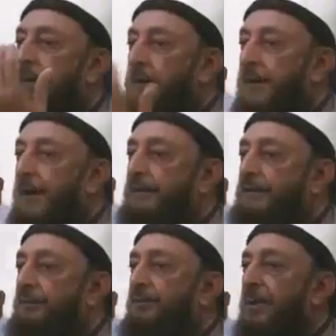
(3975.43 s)
The
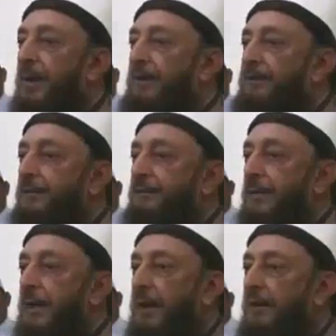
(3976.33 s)
cash price of
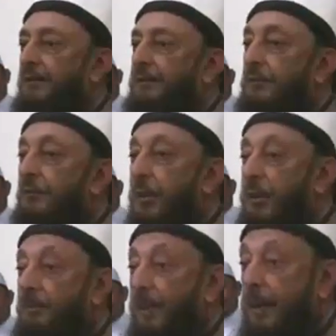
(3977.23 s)
the house is
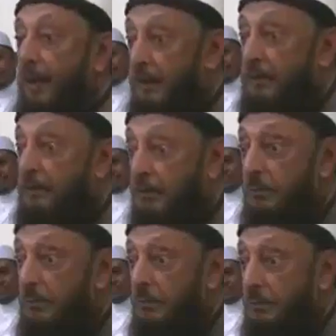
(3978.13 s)
1,000,000.
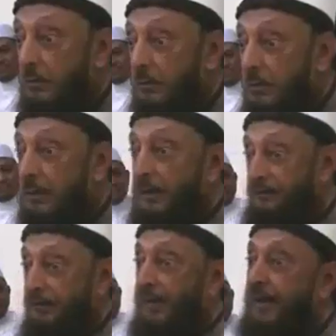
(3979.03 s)

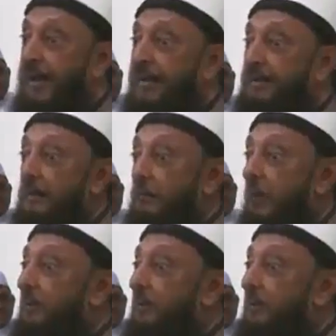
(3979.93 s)
If I had the